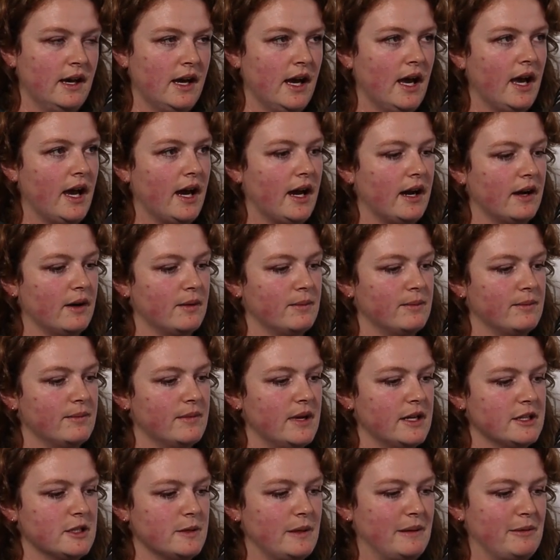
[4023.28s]
And
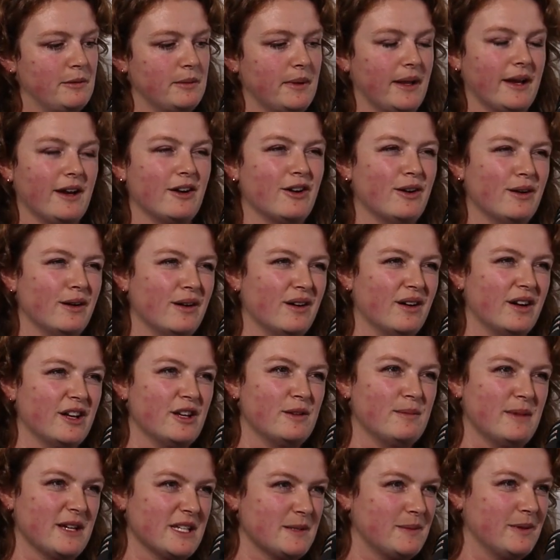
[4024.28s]
so people were like, oh, you
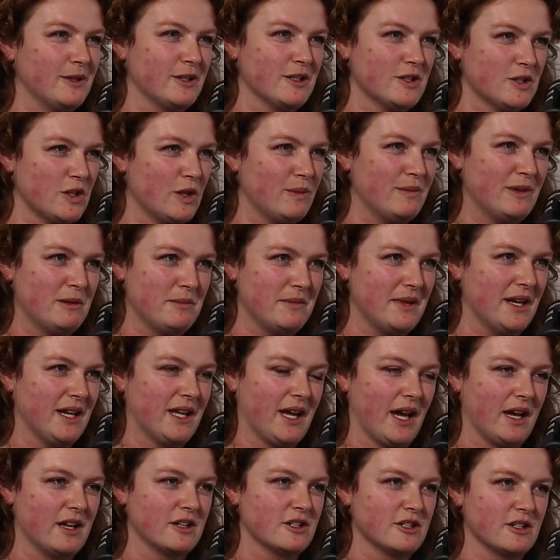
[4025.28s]
must be on so many
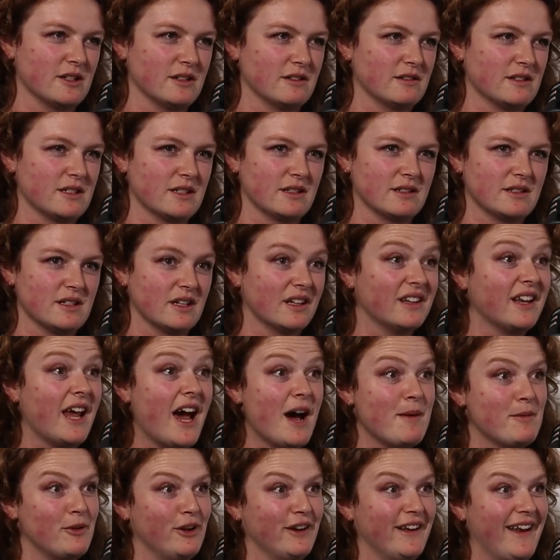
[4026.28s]
medications. And I was like, no,
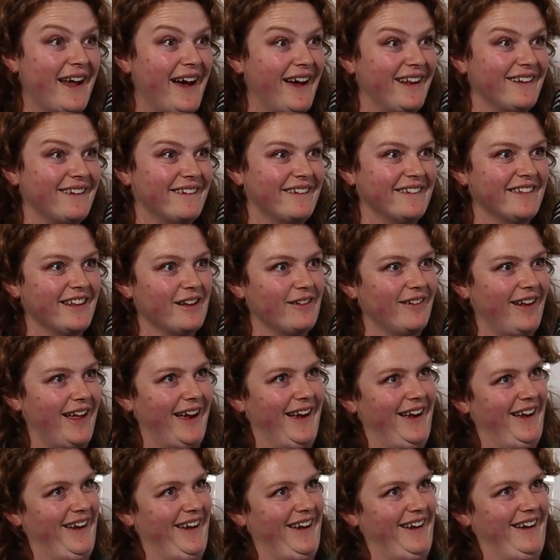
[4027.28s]
I'm on none. And they were like,
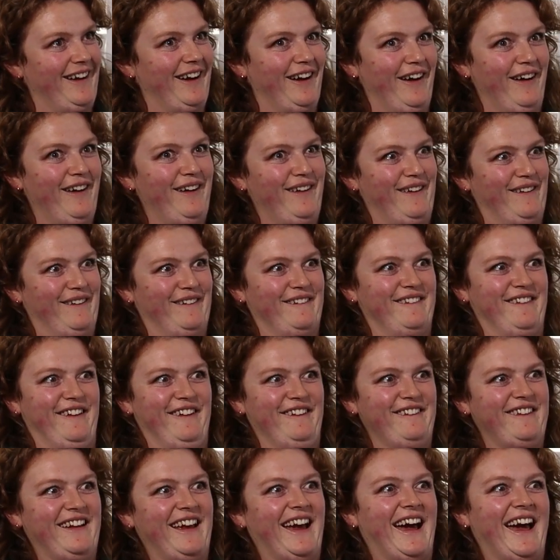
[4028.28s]
oh,
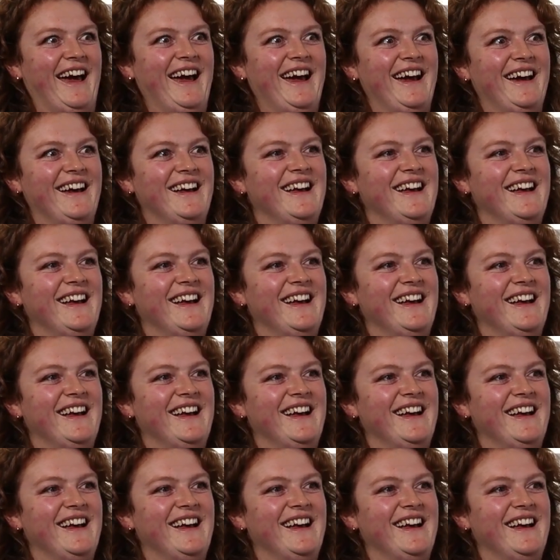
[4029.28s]
okay.